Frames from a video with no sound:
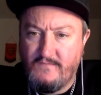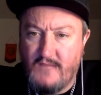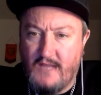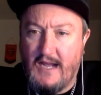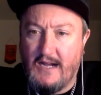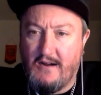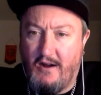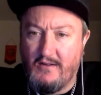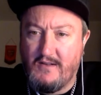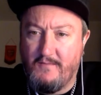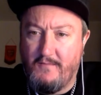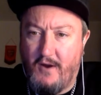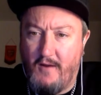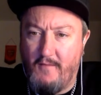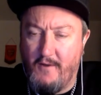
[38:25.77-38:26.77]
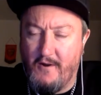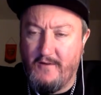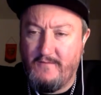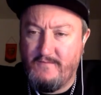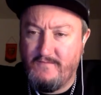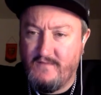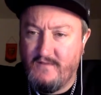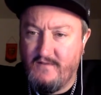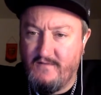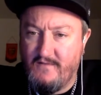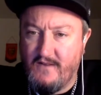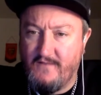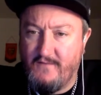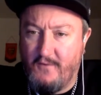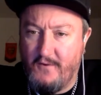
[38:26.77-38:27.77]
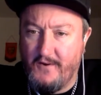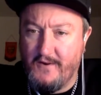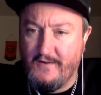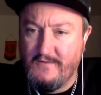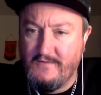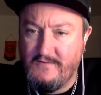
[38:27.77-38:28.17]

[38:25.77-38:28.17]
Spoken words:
Carlton Palmer, Phil Foden.